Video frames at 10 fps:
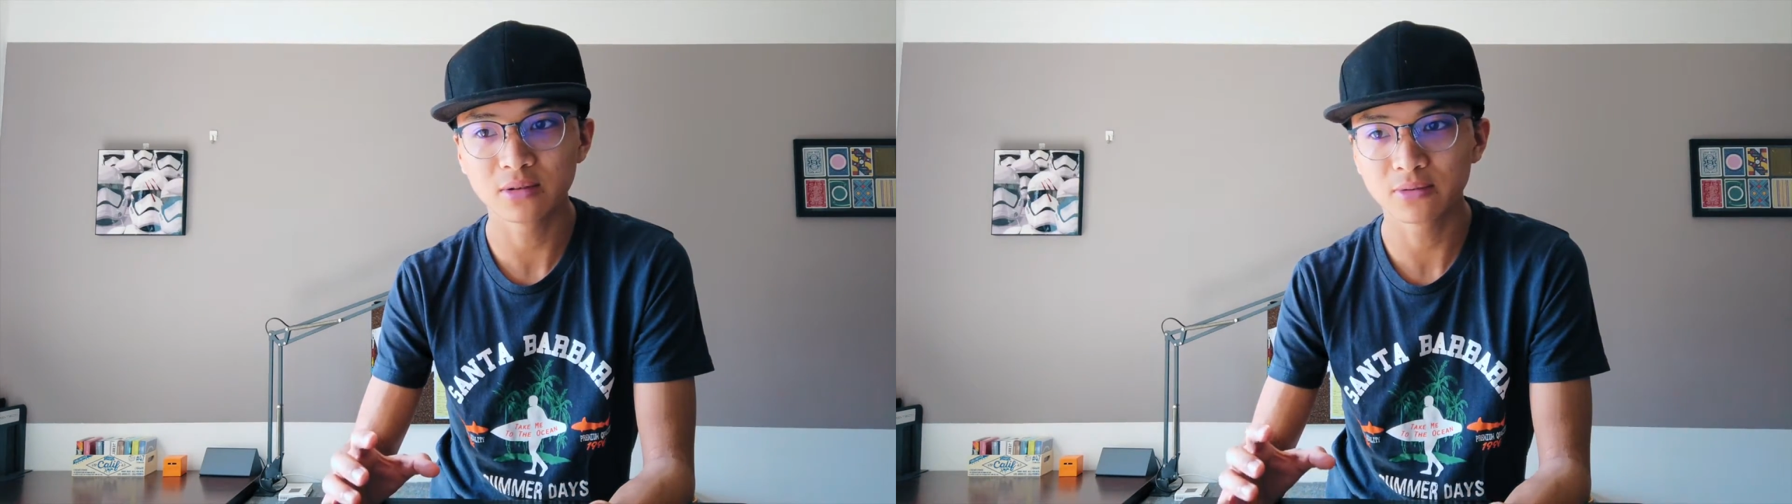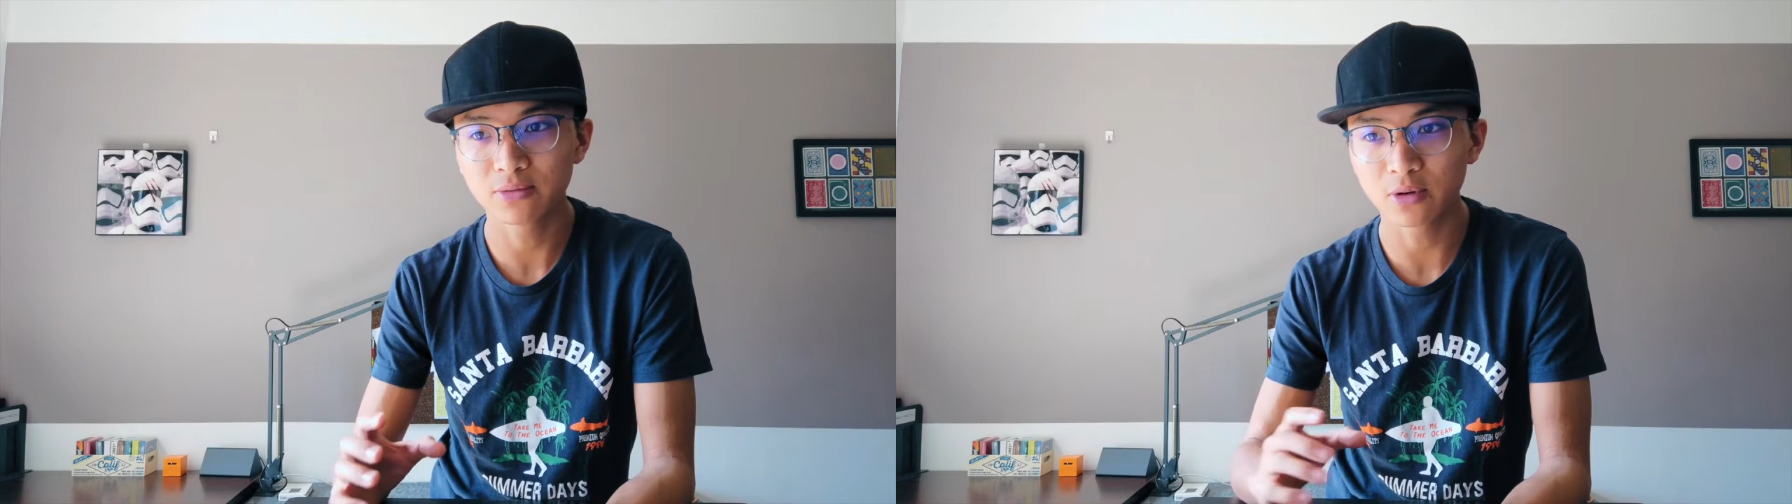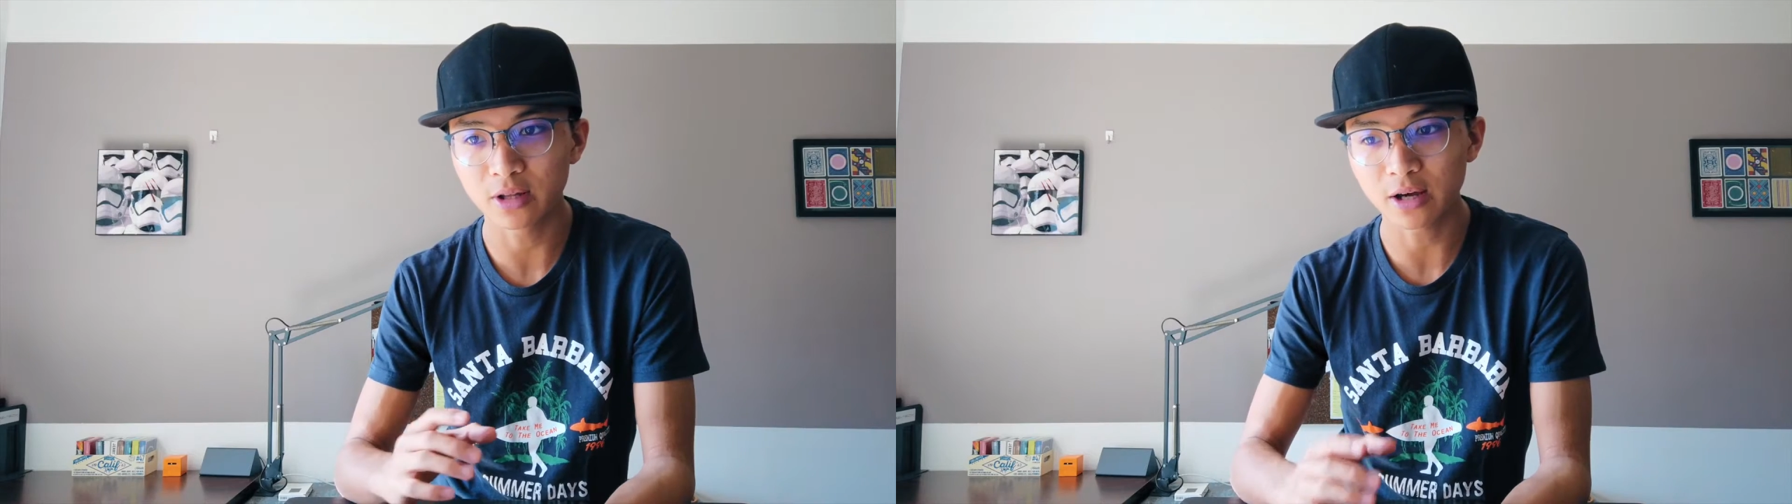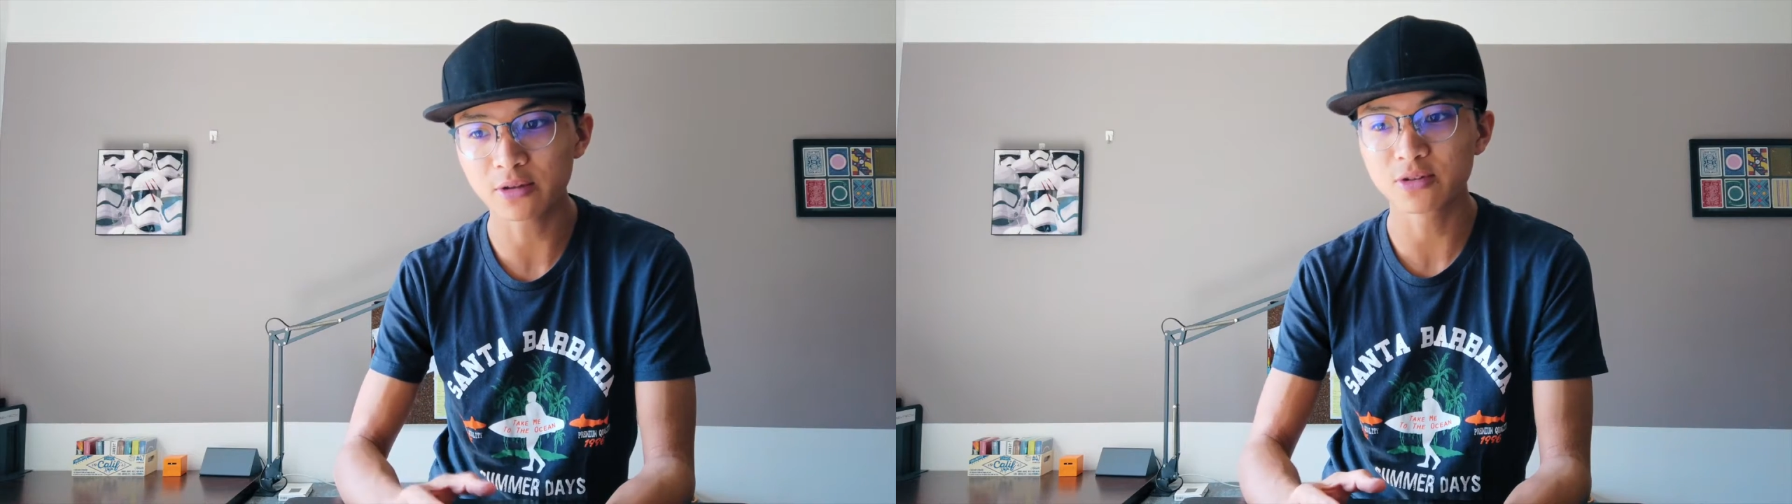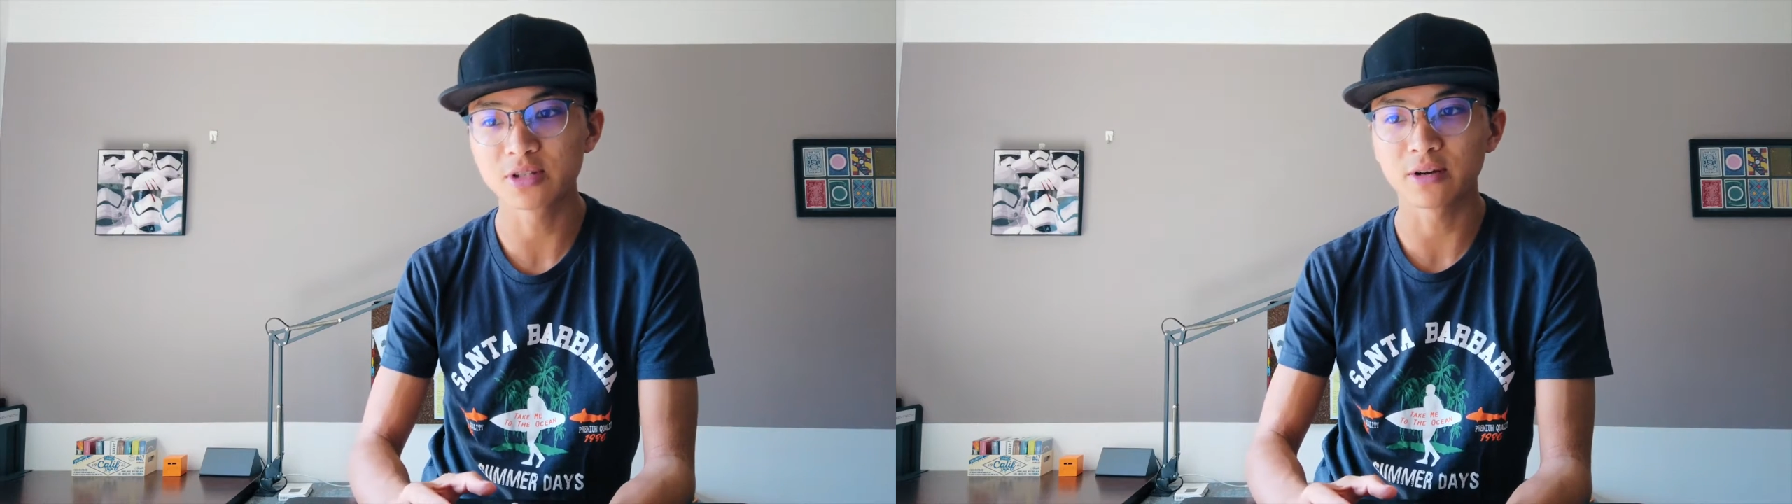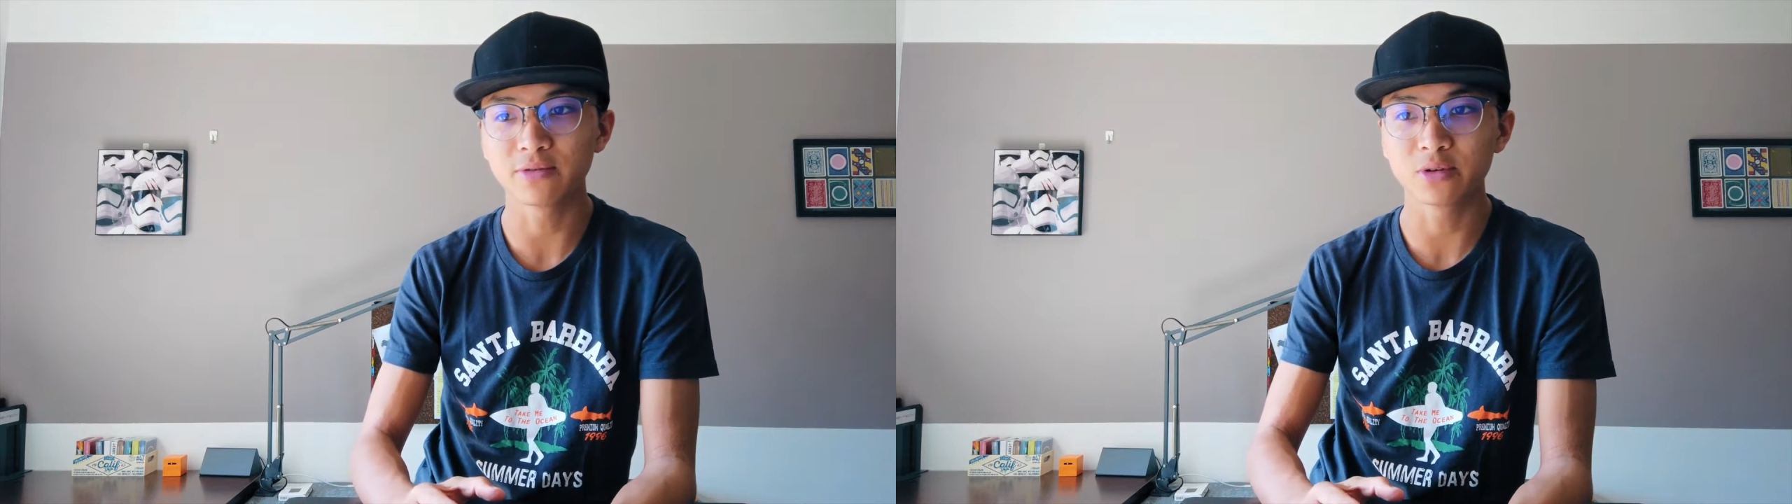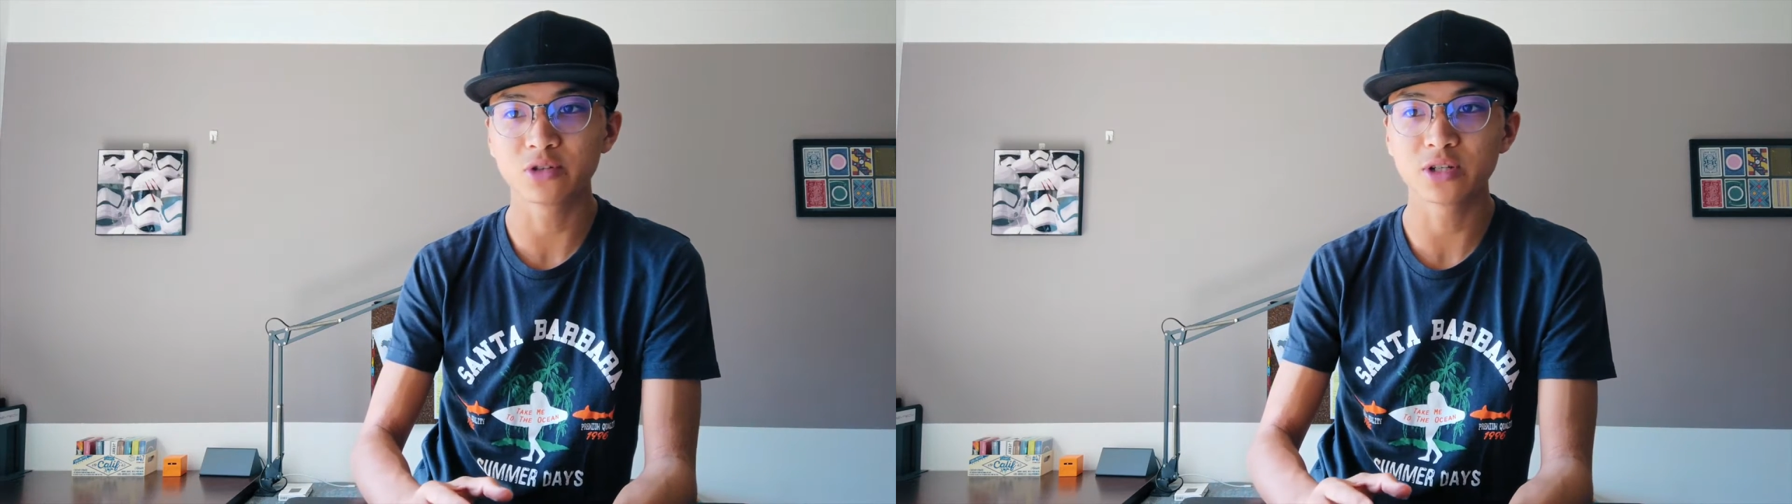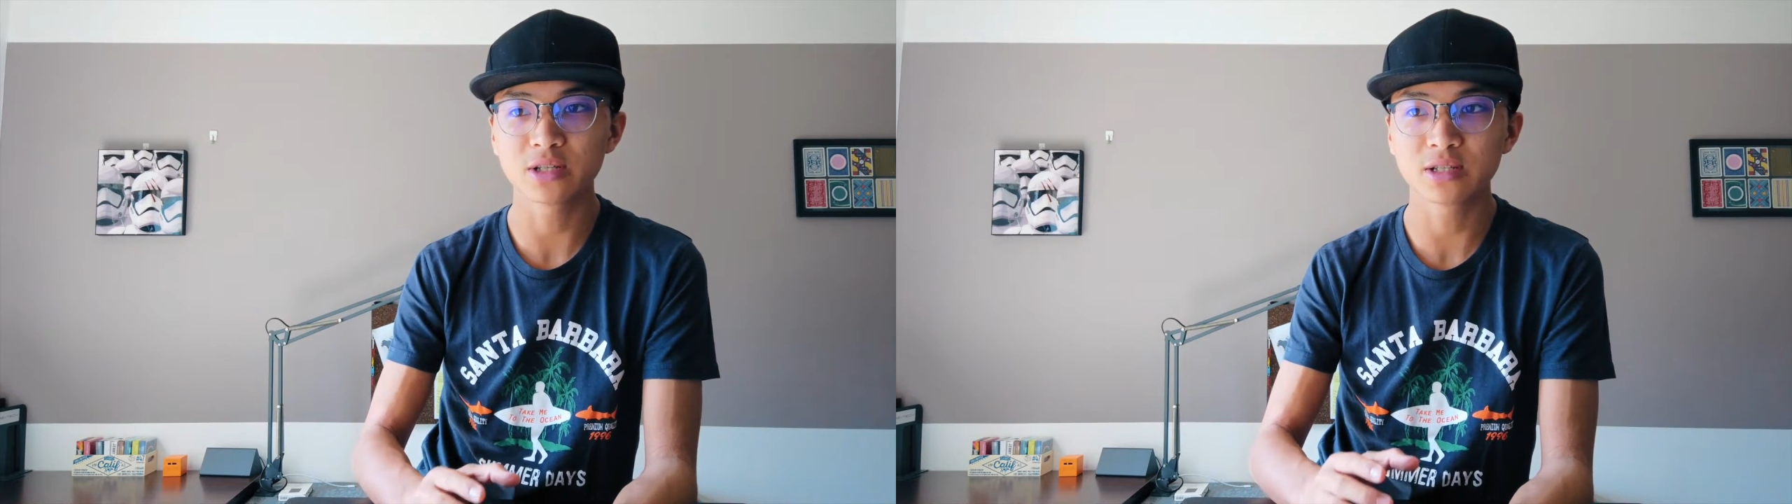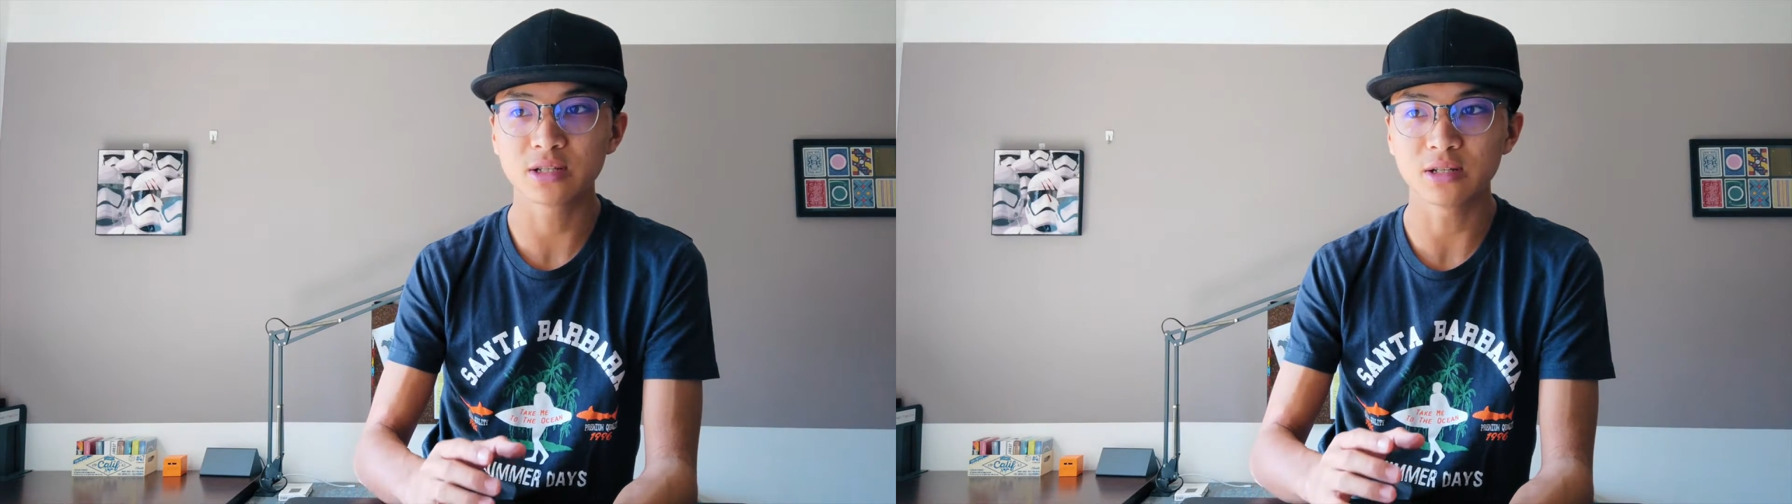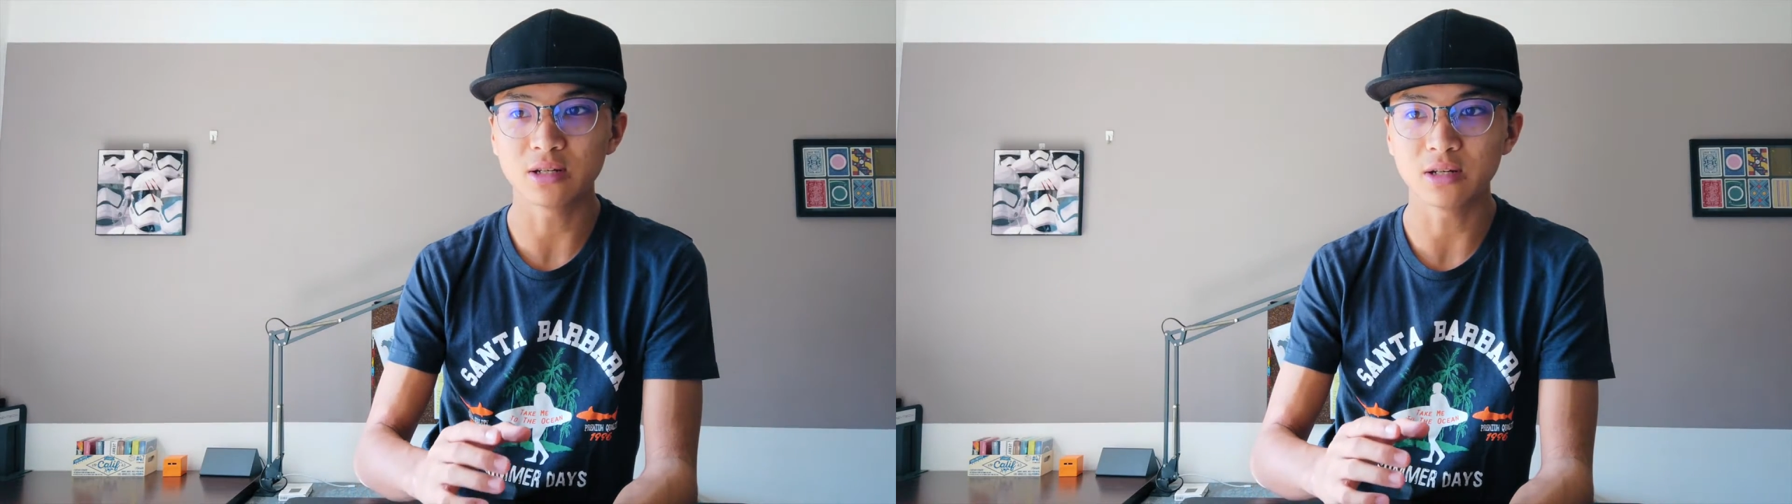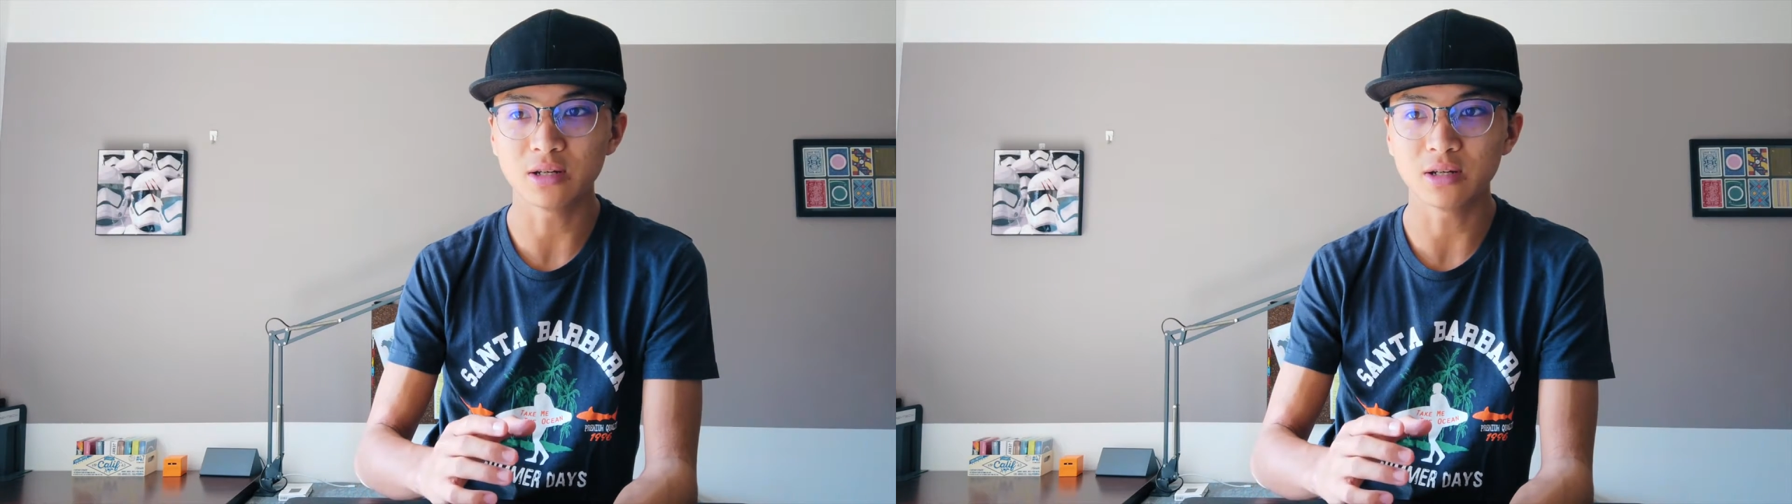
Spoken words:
for the other stuff, you're just